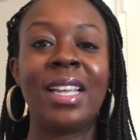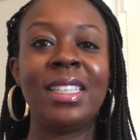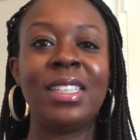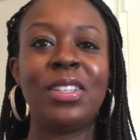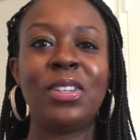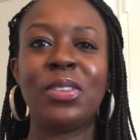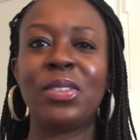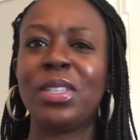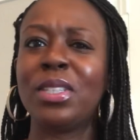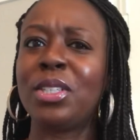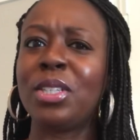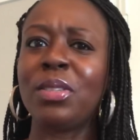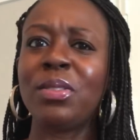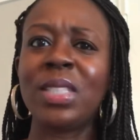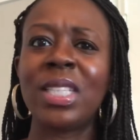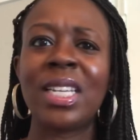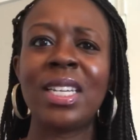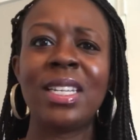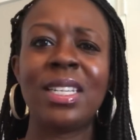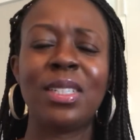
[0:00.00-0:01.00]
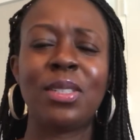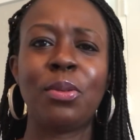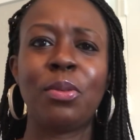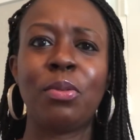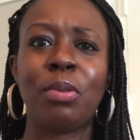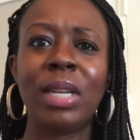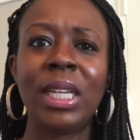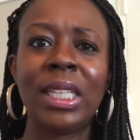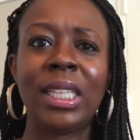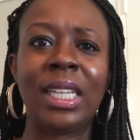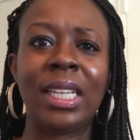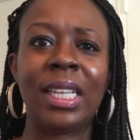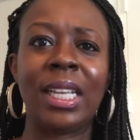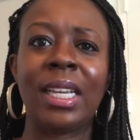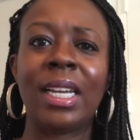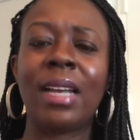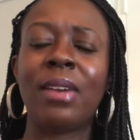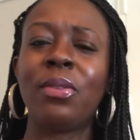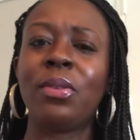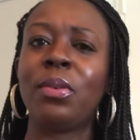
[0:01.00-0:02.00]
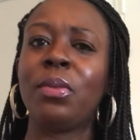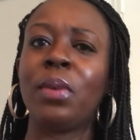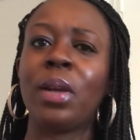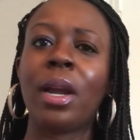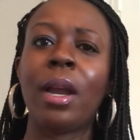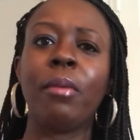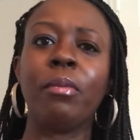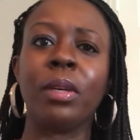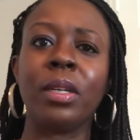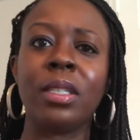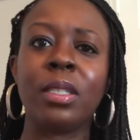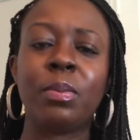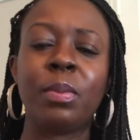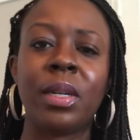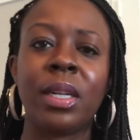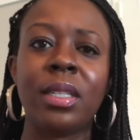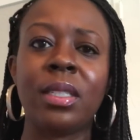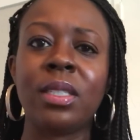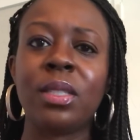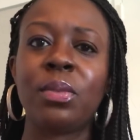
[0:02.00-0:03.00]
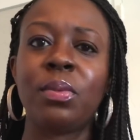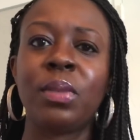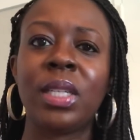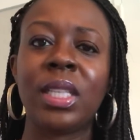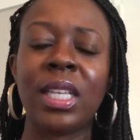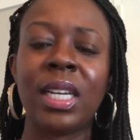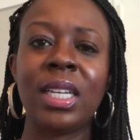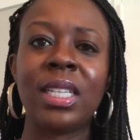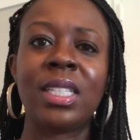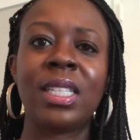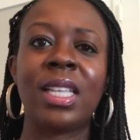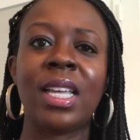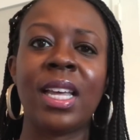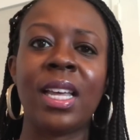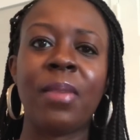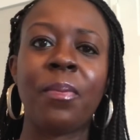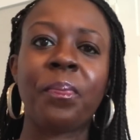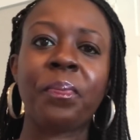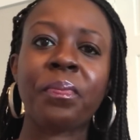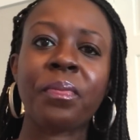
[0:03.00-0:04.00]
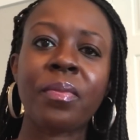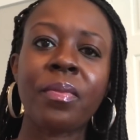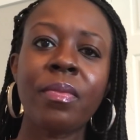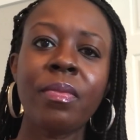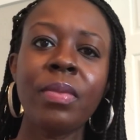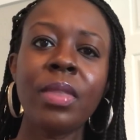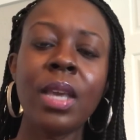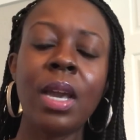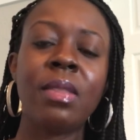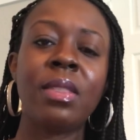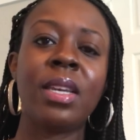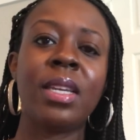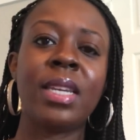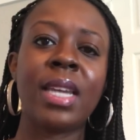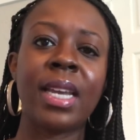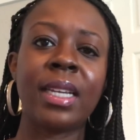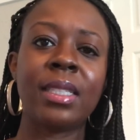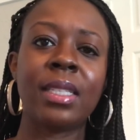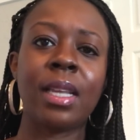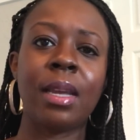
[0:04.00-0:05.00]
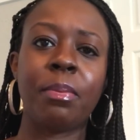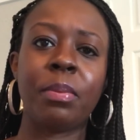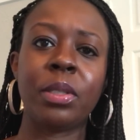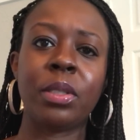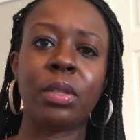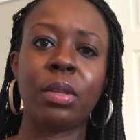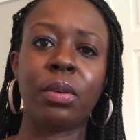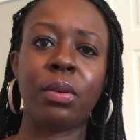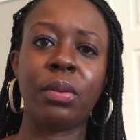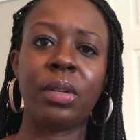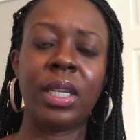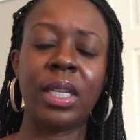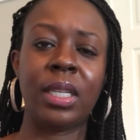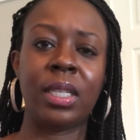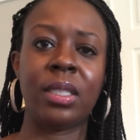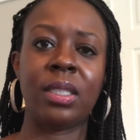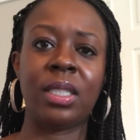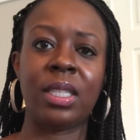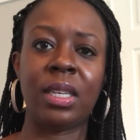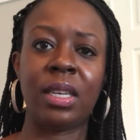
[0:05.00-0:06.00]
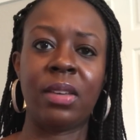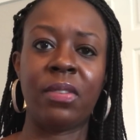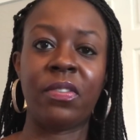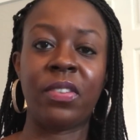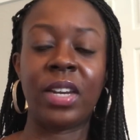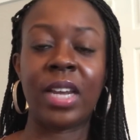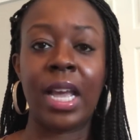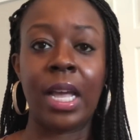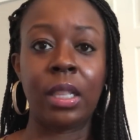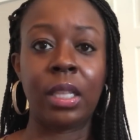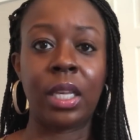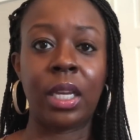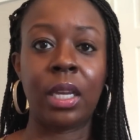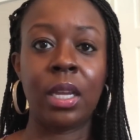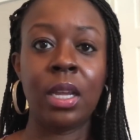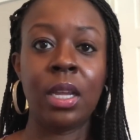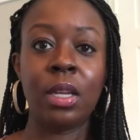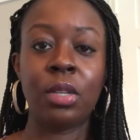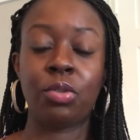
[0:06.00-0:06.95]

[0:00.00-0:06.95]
You know, the show's ending so quickly. Like, I don't know where I was, but I just realized that the next episode is the finale.